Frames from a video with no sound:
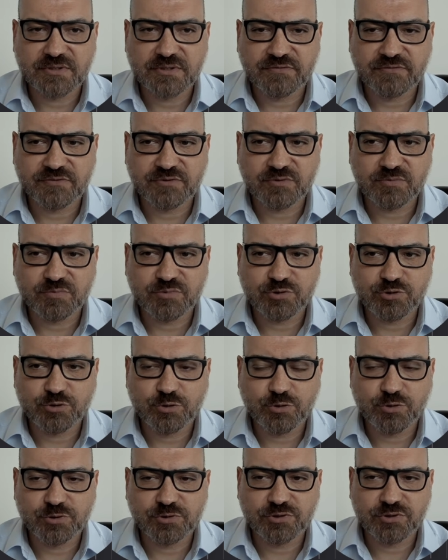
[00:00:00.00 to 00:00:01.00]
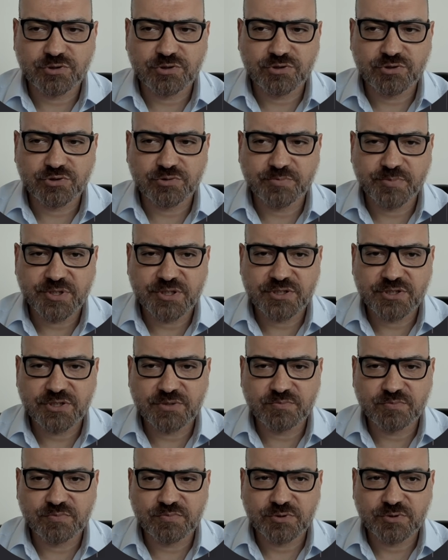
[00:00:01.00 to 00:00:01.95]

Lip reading: from short to medium